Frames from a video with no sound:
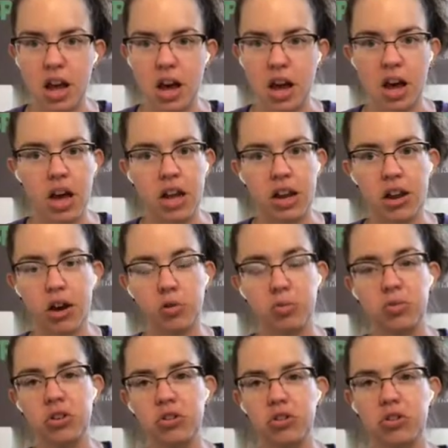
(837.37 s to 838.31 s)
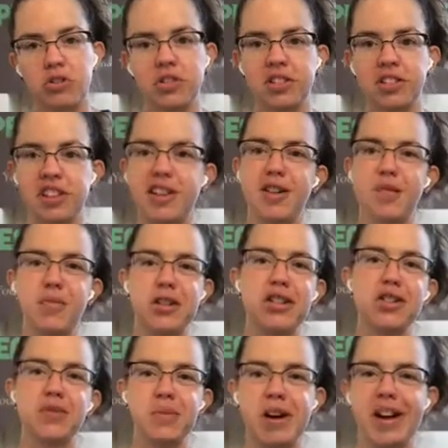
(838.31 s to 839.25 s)
and help renew the skin, which
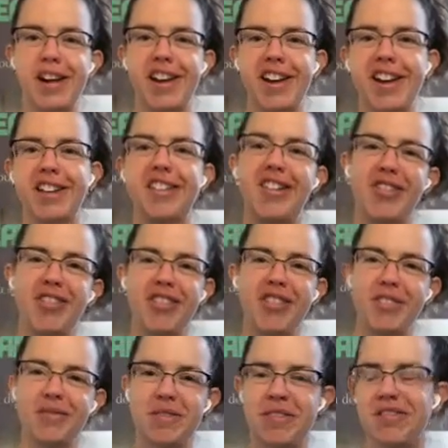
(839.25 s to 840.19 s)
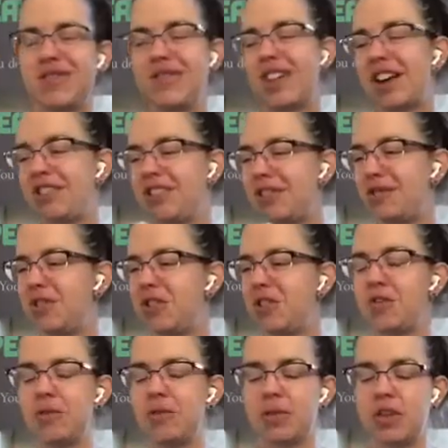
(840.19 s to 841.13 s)
is why I call this one the Fountain of
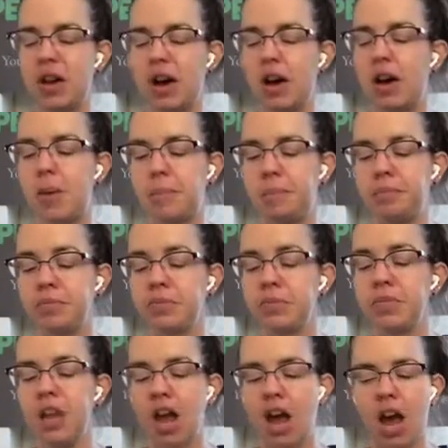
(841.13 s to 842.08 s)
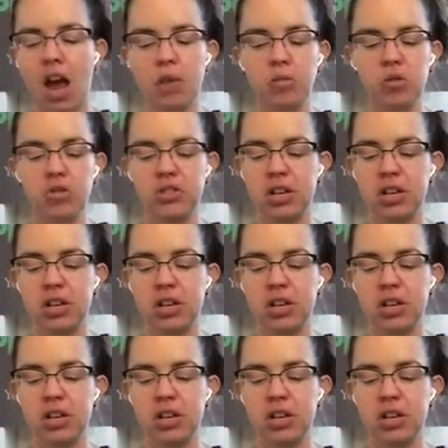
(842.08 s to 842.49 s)
Youth. I will say